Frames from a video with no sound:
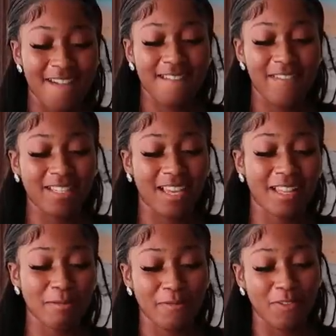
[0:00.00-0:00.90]
I've never
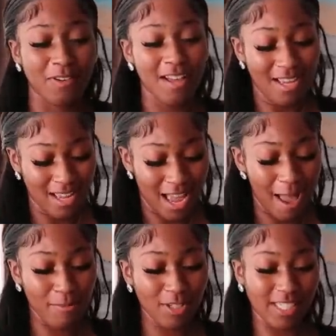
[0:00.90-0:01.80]
done this before.
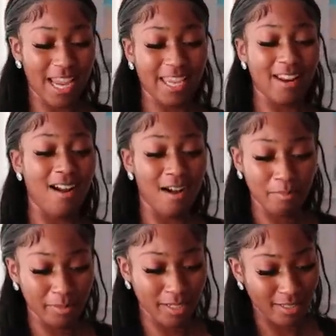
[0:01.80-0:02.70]
I'm not shaking it
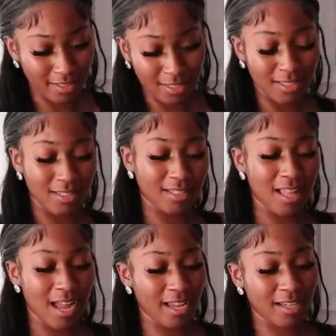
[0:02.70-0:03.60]
up because,
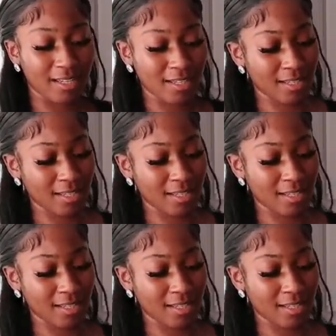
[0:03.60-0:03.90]
like,